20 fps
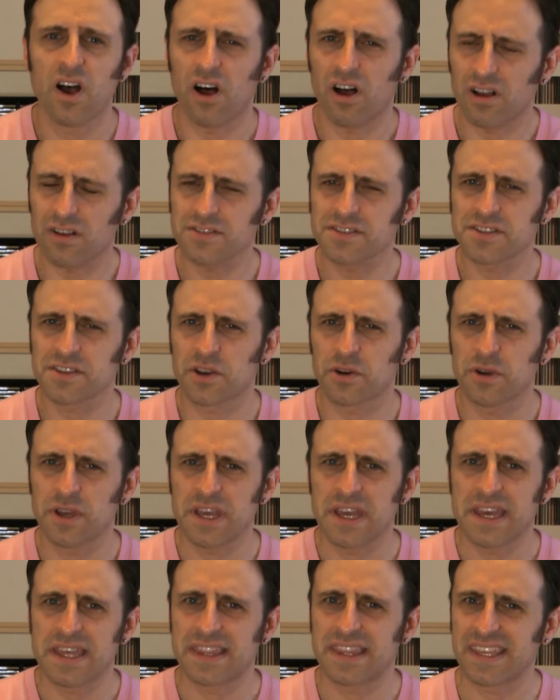Also,
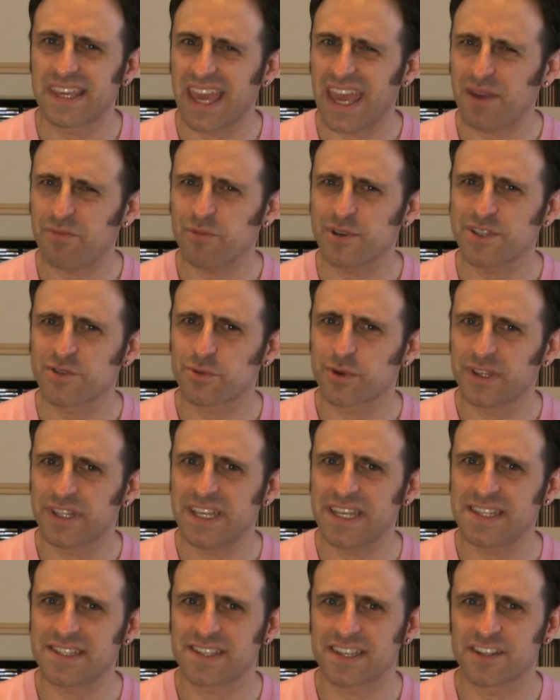the game was
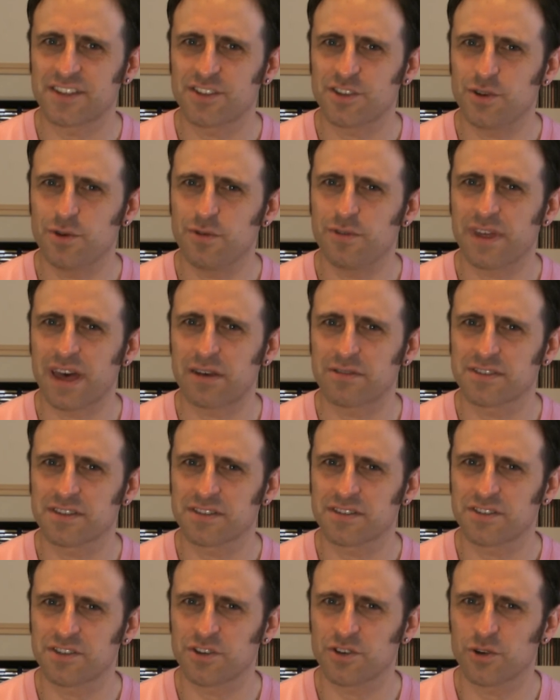released in
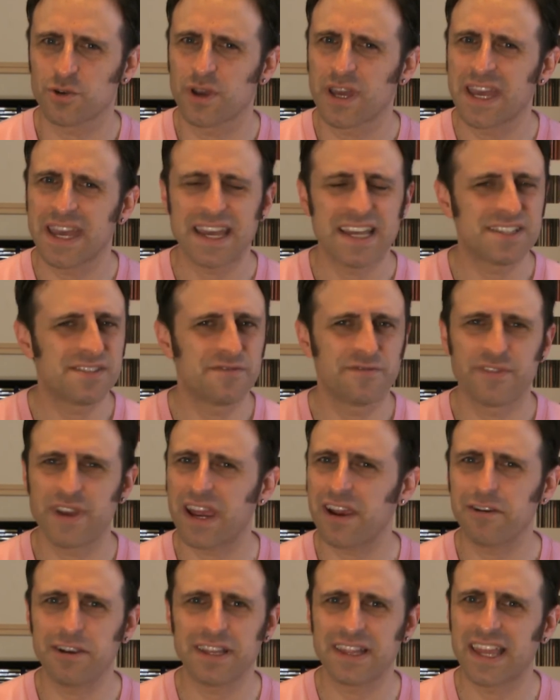2002. It's
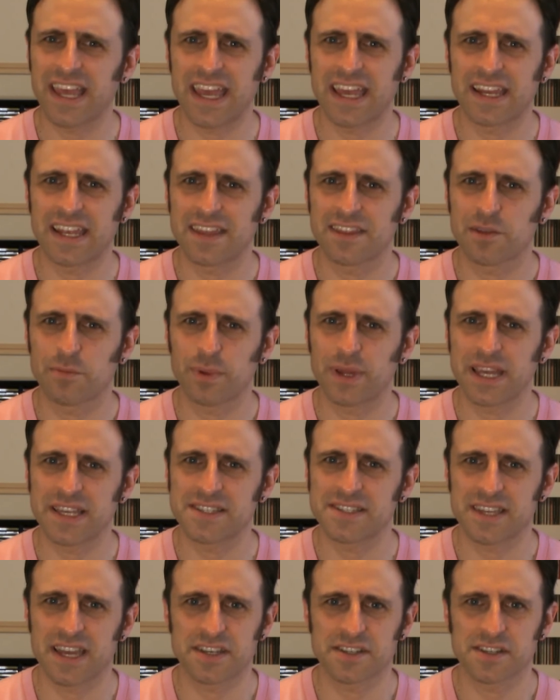very late in the
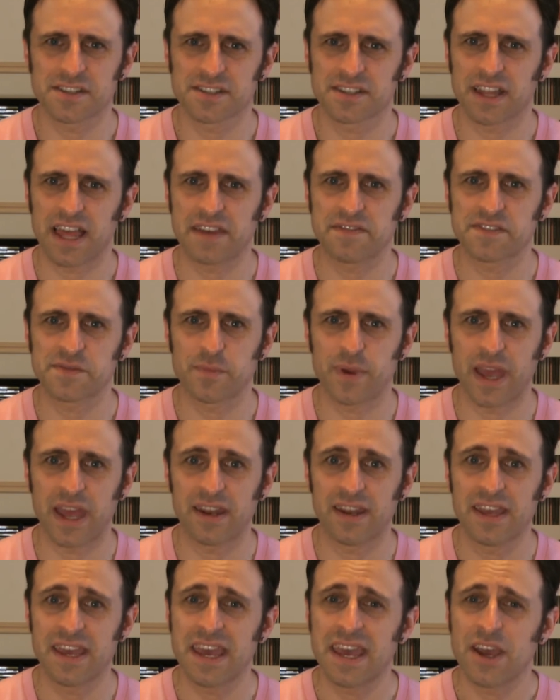PlayStation's
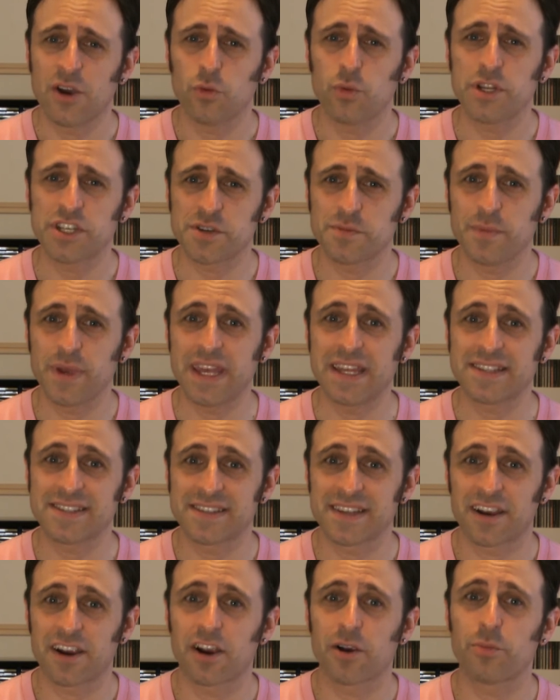lifespan, which means
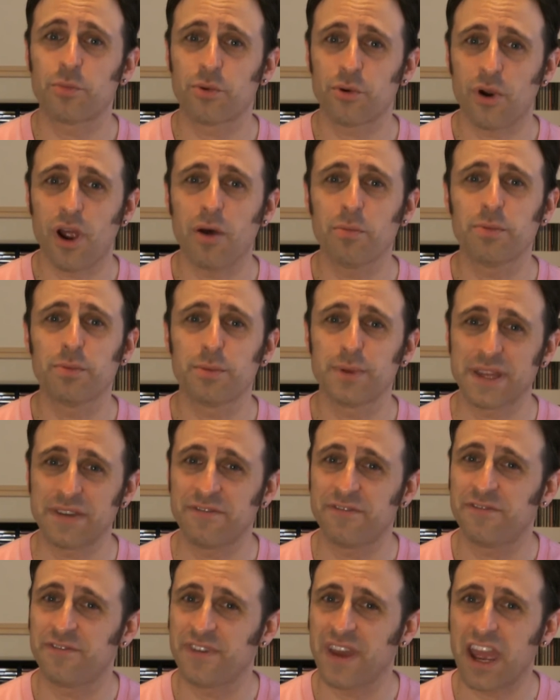there are probably
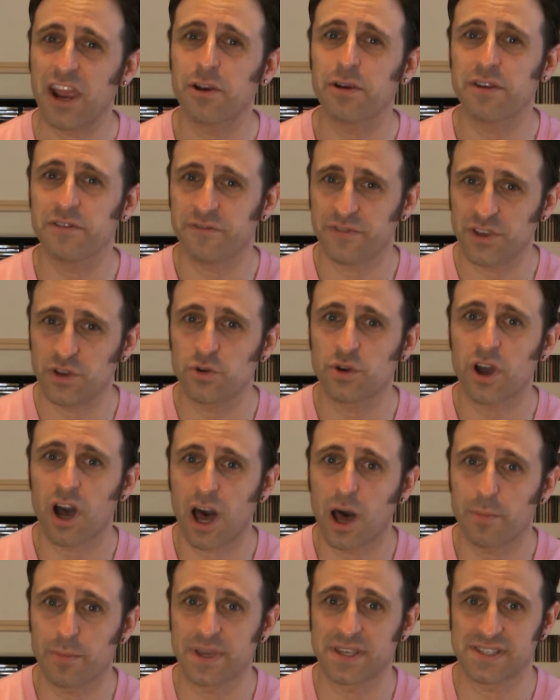very few
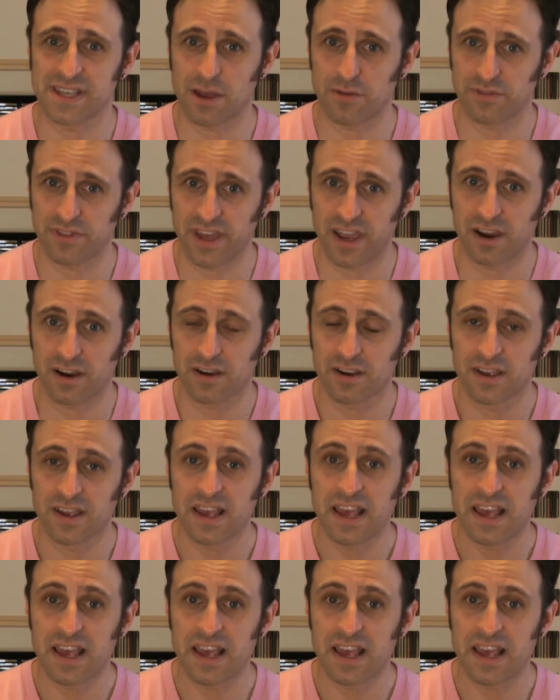copies out there.